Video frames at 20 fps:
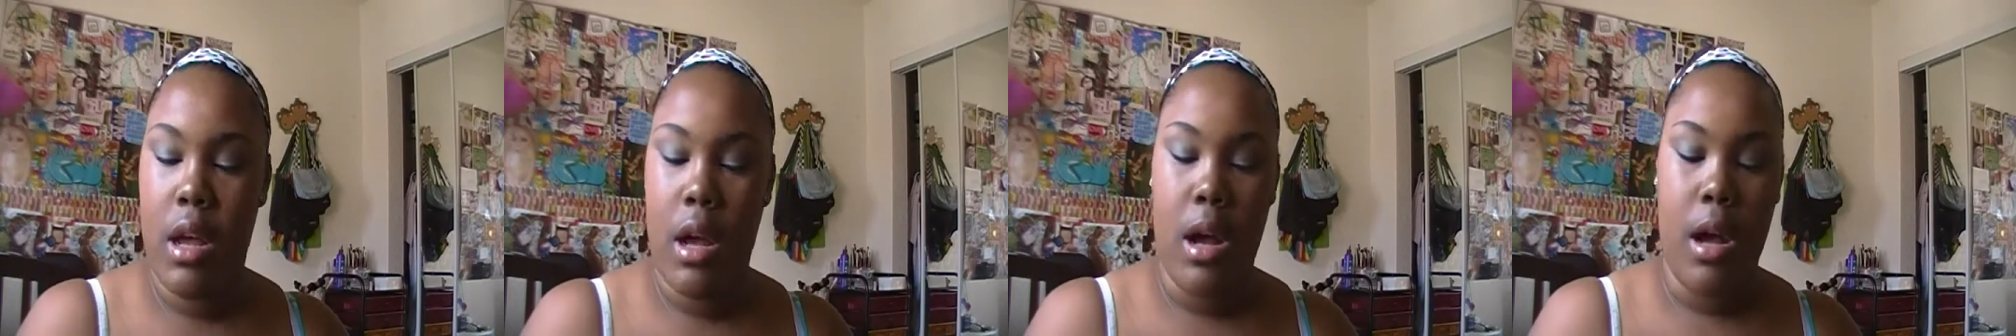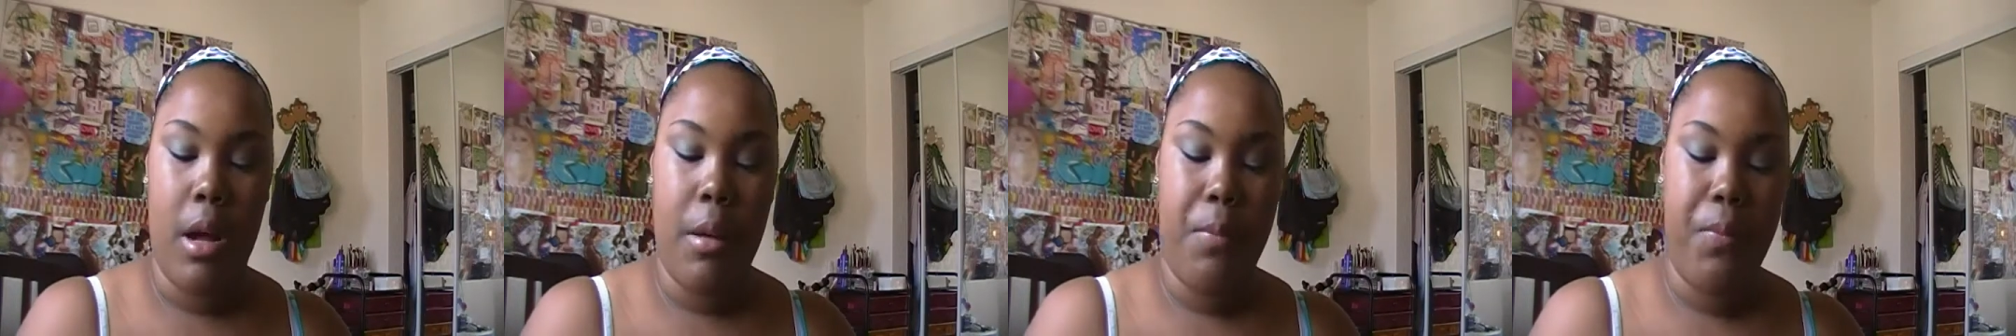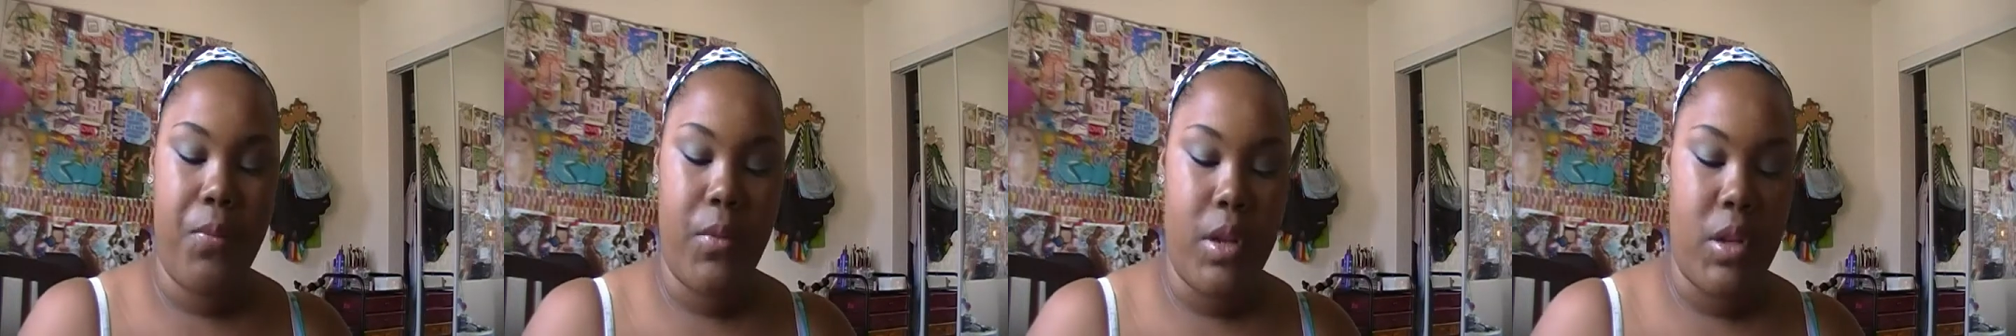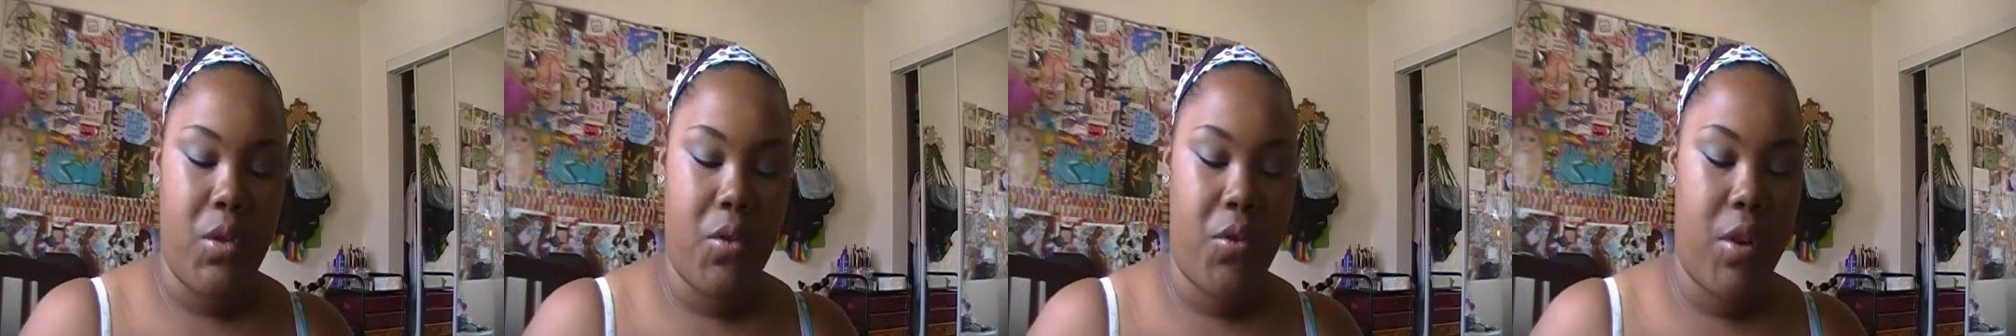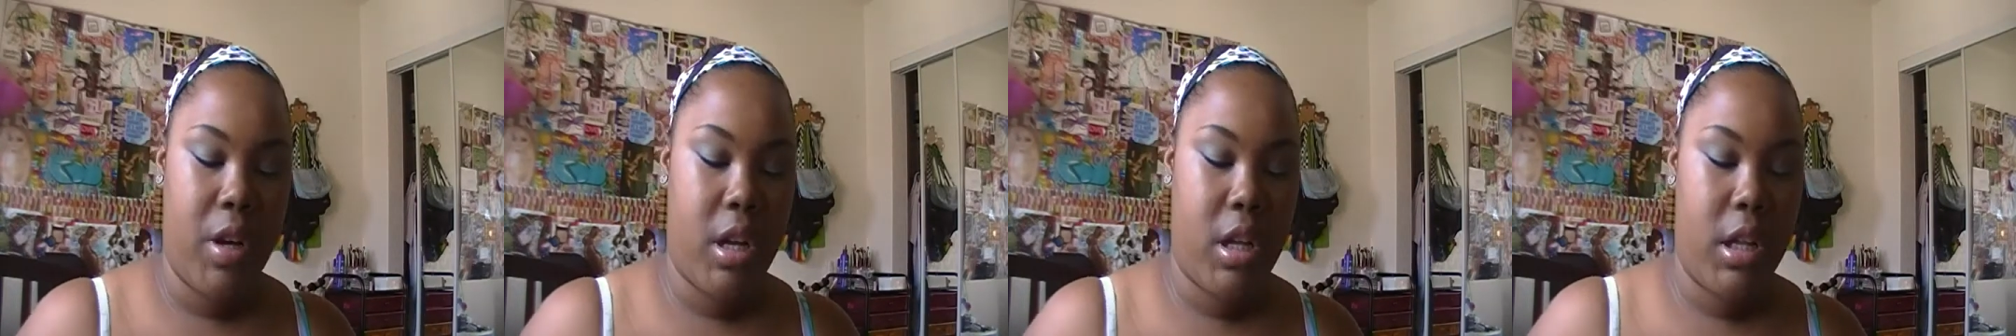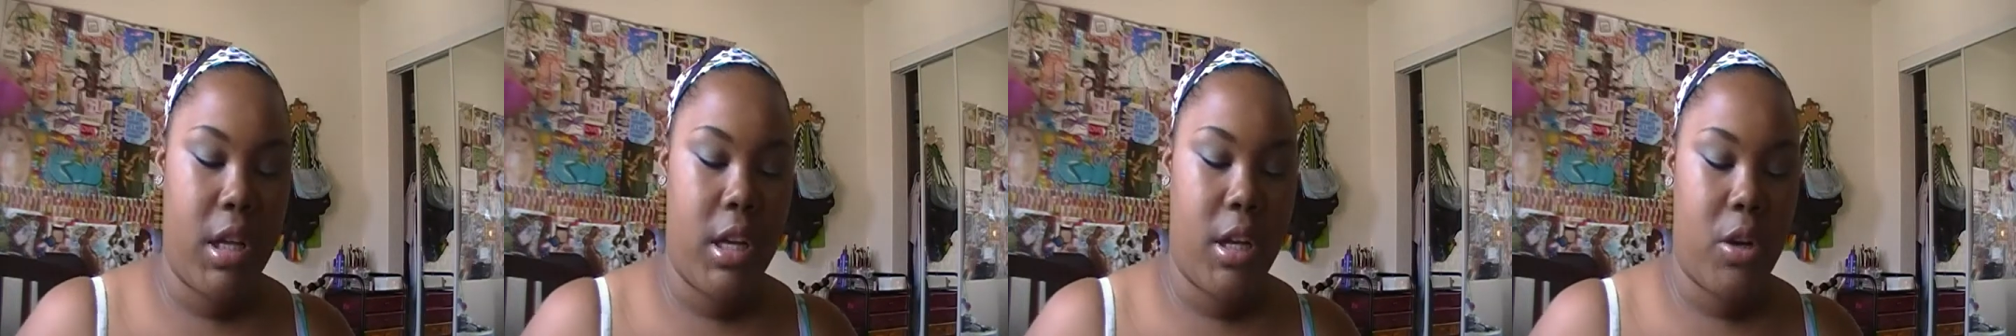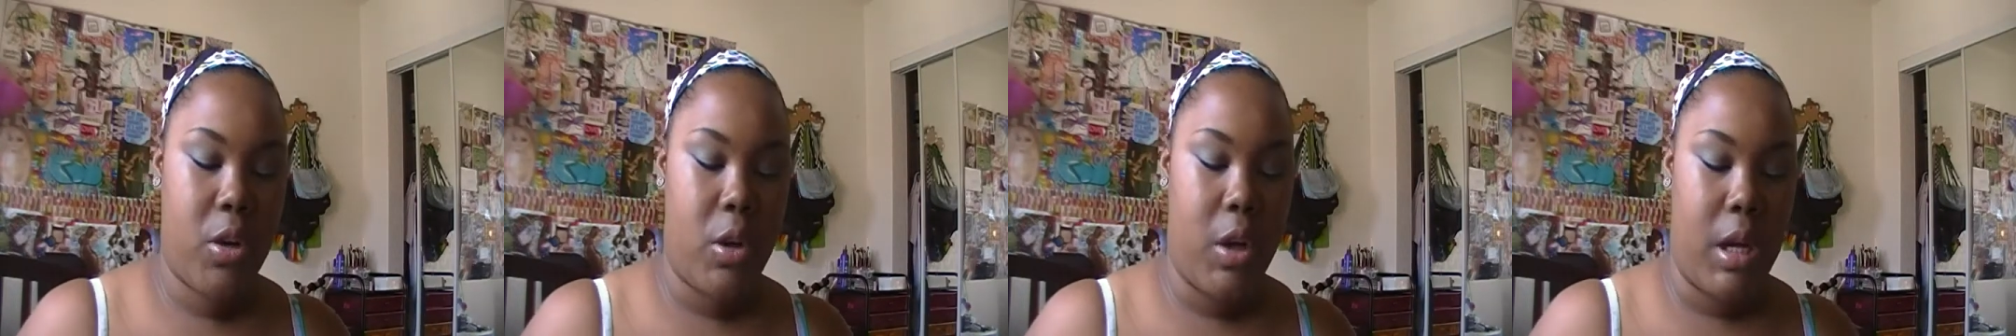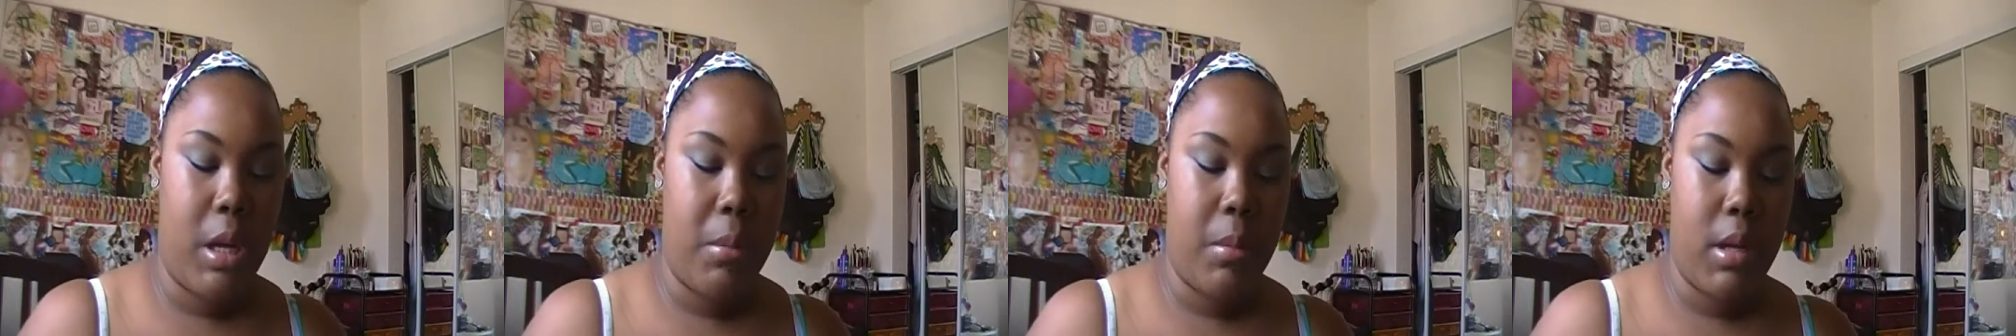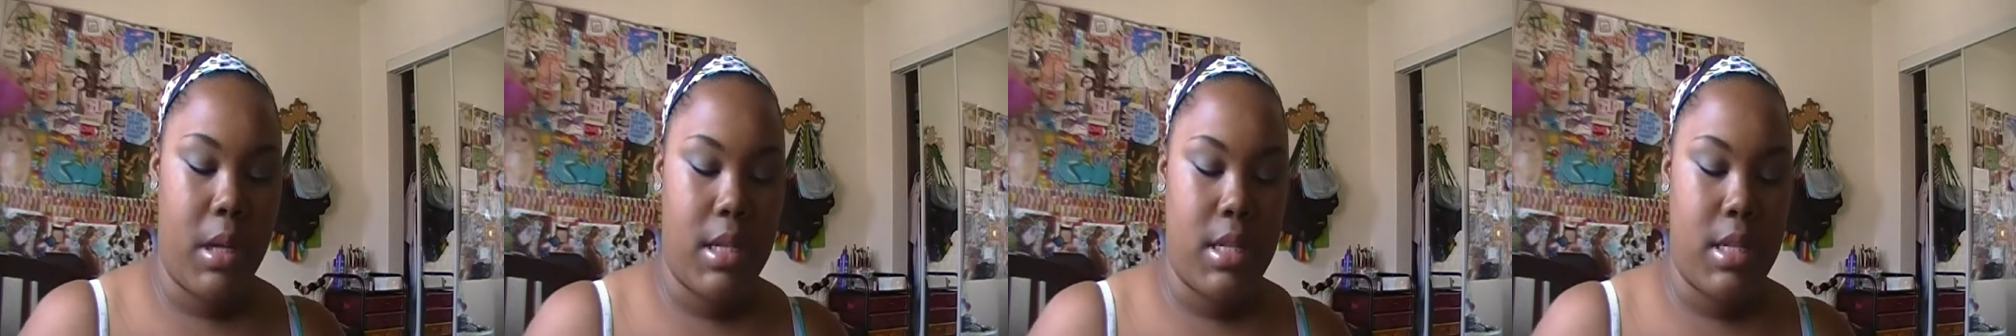Um, it's fairly cream,